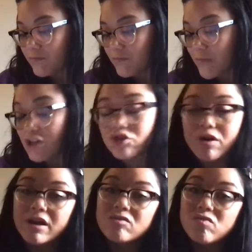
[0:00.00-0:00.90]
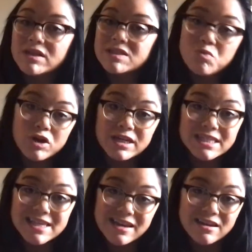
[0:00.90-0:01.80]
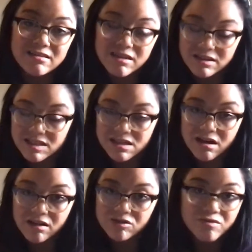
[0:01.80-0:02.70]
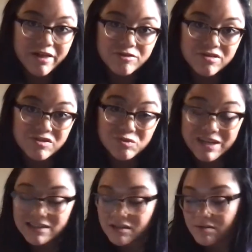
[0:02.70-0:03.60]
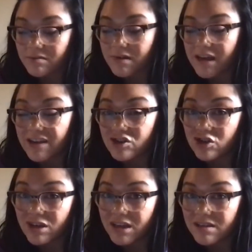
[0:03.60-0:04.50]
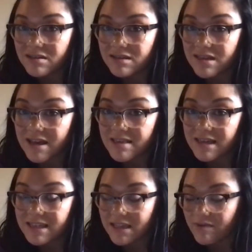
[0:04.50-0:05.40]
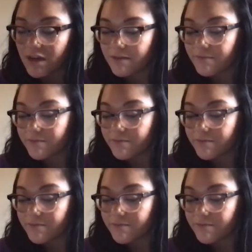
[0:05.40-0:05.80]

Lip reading: Beige Crayon wants more exciting things to color rather than wheat and turkeys at Thanksgiving.